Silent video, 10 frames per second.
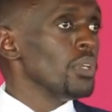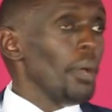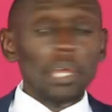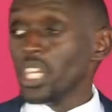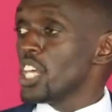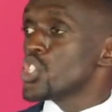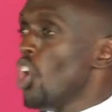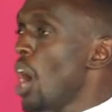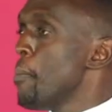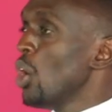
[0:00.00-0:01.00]
I mean, there is
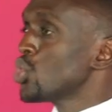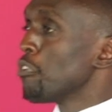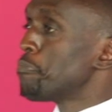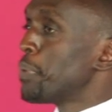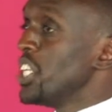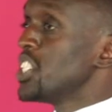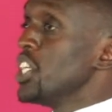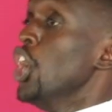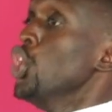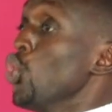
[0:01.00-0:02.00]
no amount of
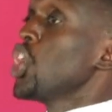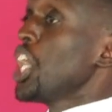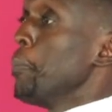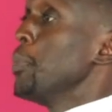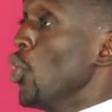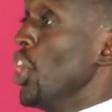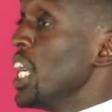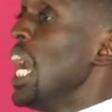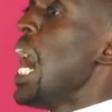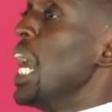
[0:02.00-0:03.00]
preaching you keep
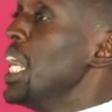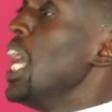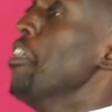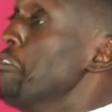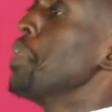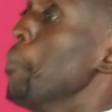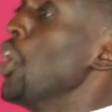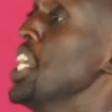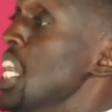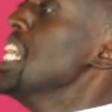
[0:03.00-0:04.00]
doing and everybody